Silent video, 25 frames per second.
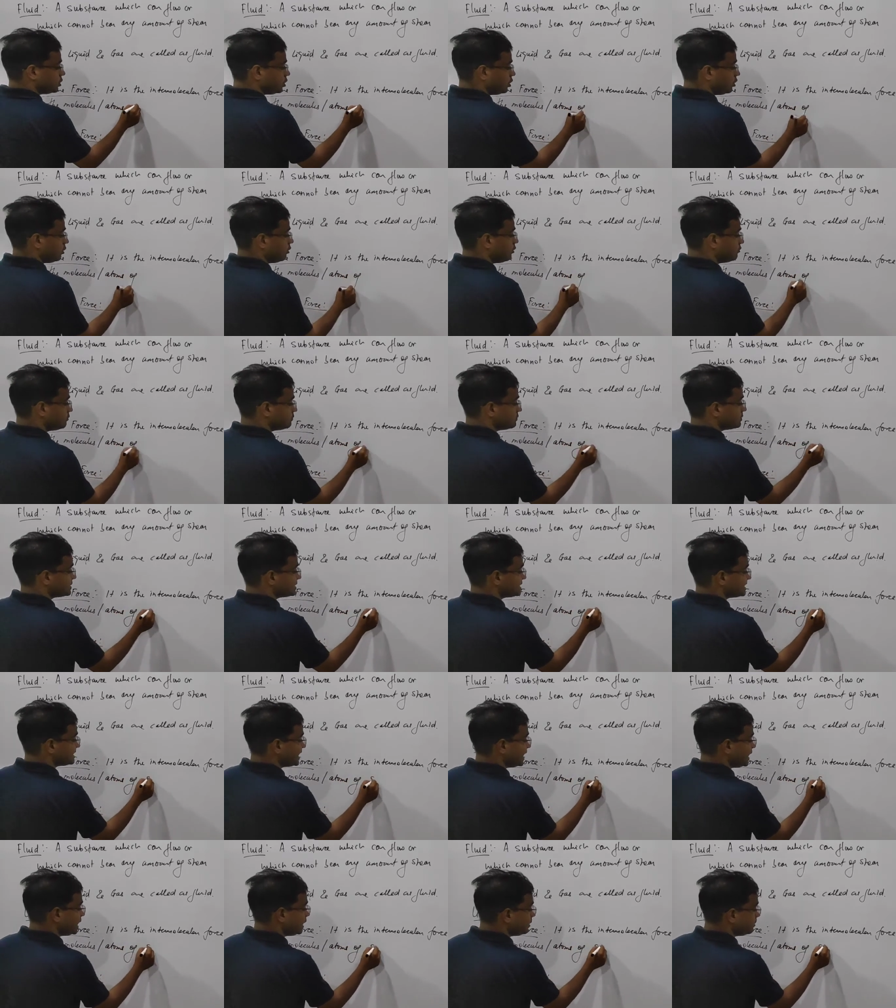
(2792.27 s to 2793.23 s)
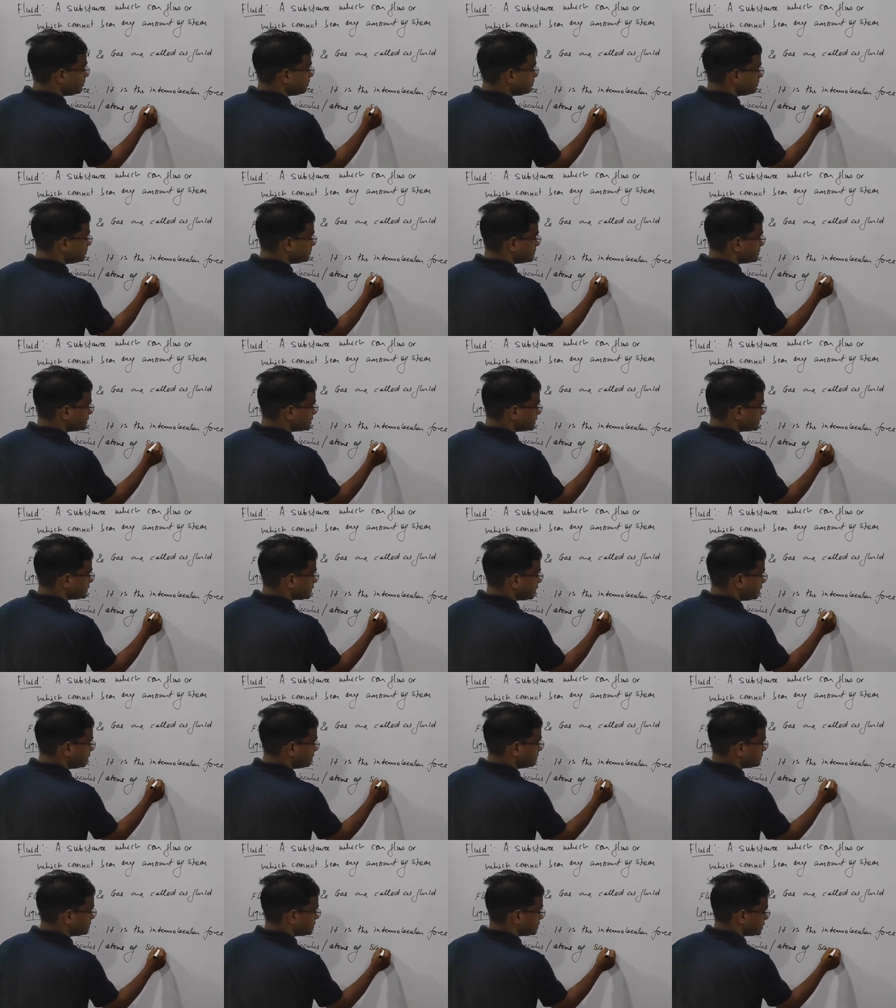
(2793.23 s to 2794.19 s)
of same
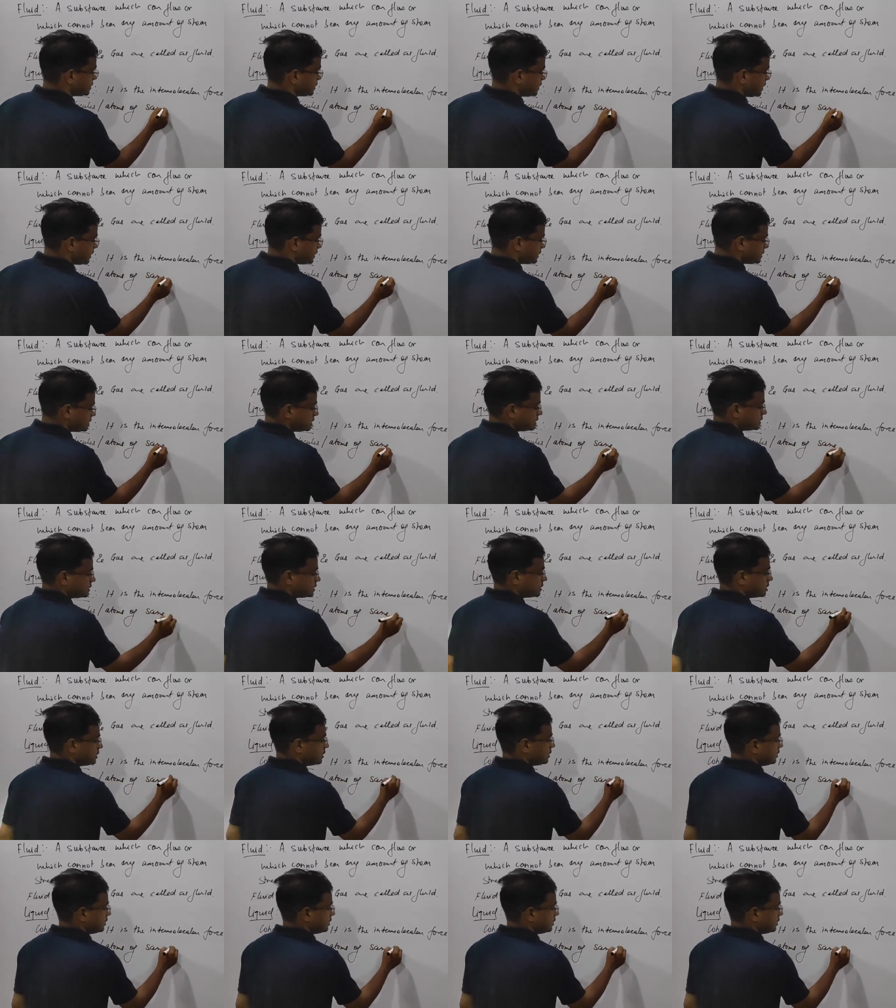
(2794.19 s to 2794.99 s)
substance,